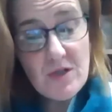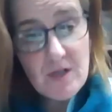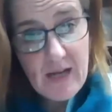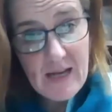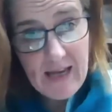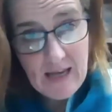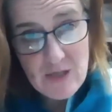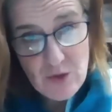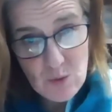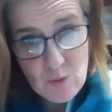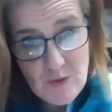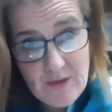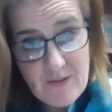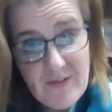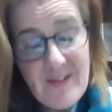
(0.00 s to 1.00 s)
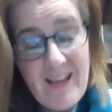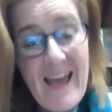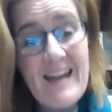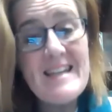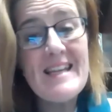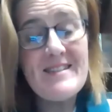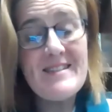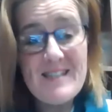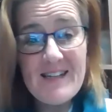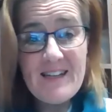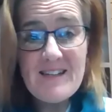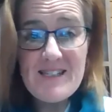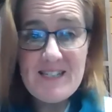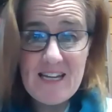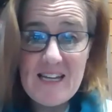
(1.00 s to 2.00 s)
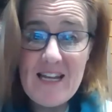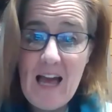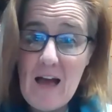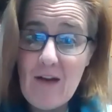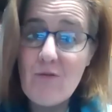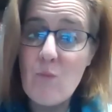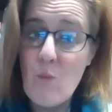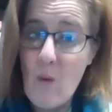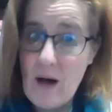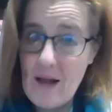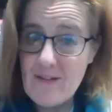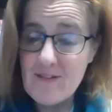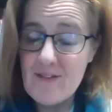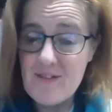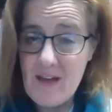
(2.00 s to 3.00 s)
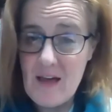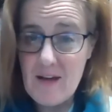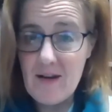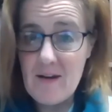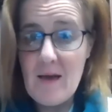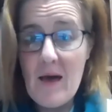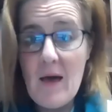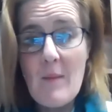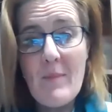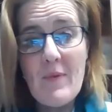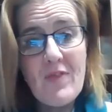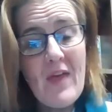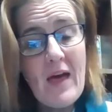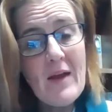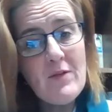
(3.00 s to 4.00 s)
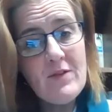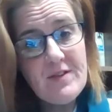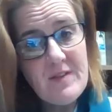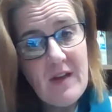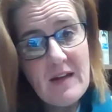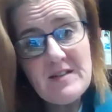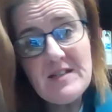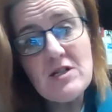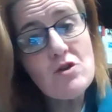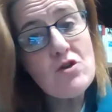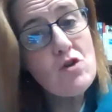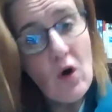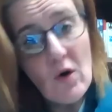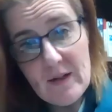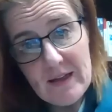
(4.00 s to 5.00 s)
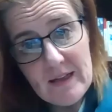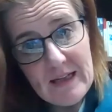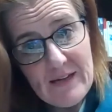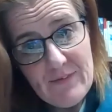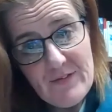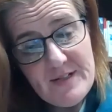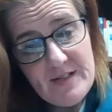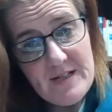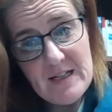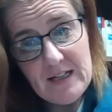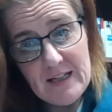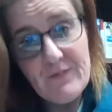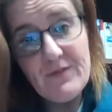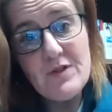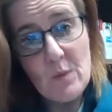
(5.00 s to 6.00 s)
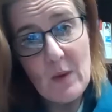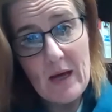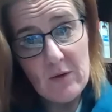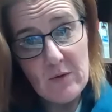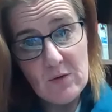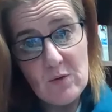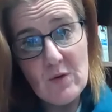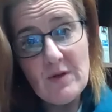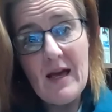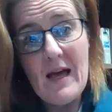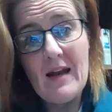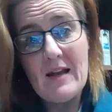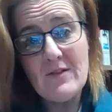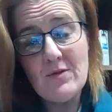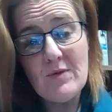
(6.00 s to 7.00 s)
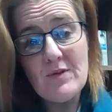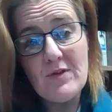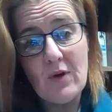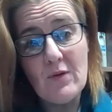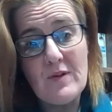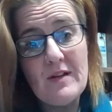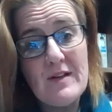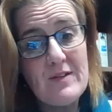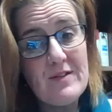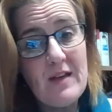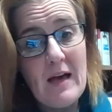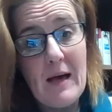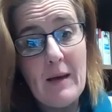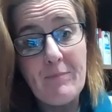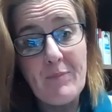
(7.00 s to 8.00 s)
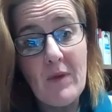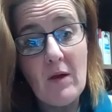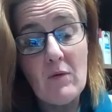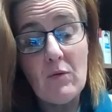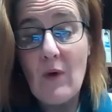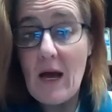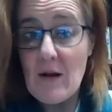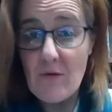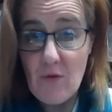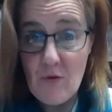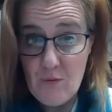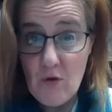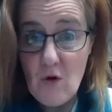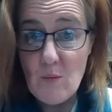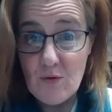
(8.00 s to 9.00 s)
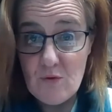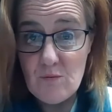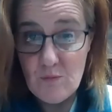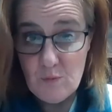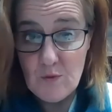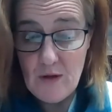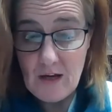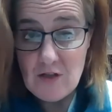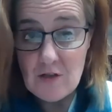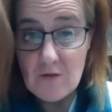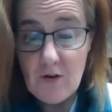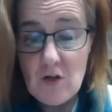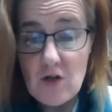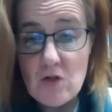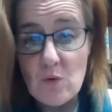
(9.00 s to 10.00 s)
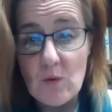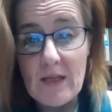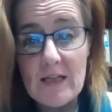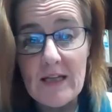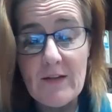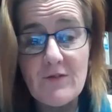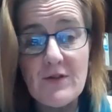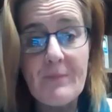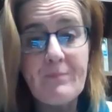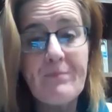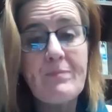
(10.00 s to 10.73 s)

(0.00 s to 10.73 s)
He had daughters, and he did indeed have one son, but that son did not live to adulthood, and as a result, his reign on the throne was actually very shortly lived.